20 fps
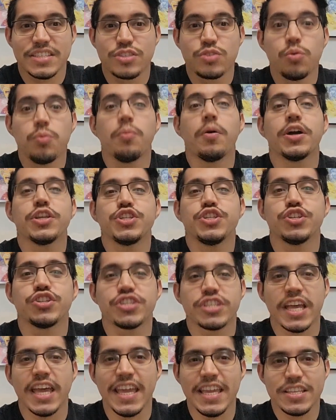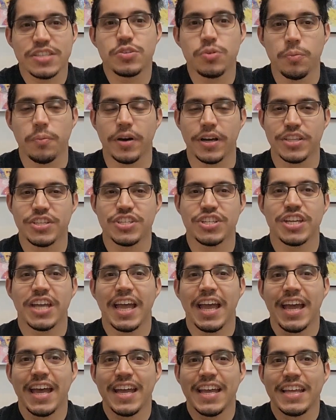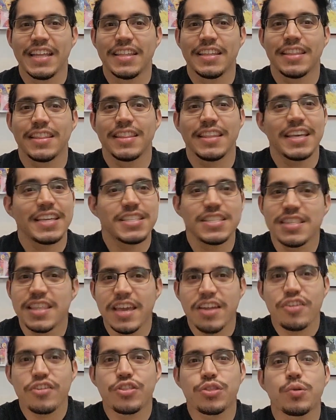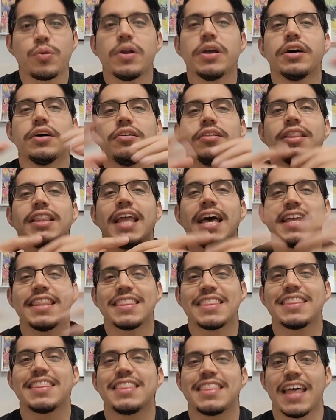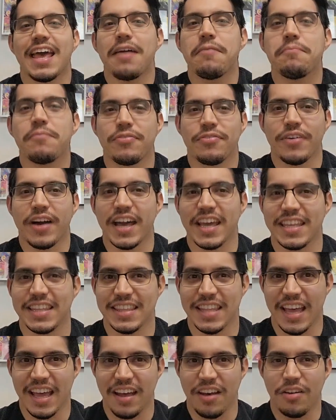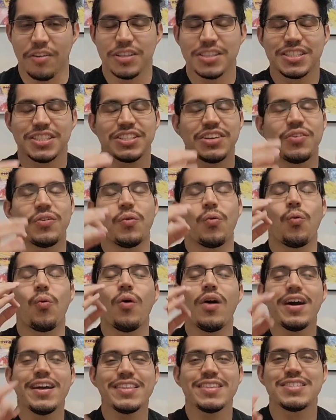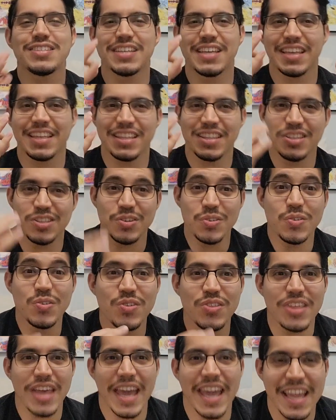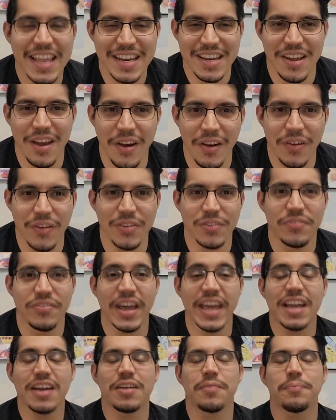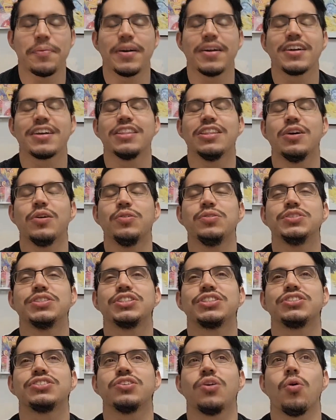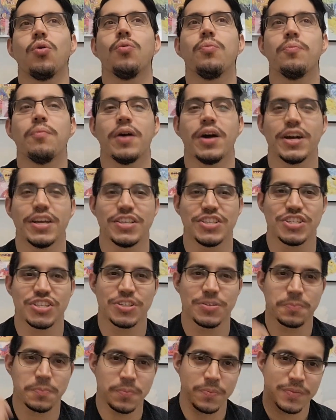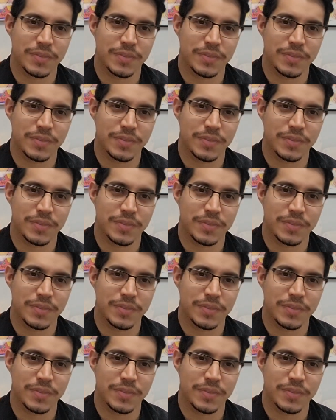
too much, you're saying too much. It's their thrill, let them find out. So what do they know? Vegapunk knows so much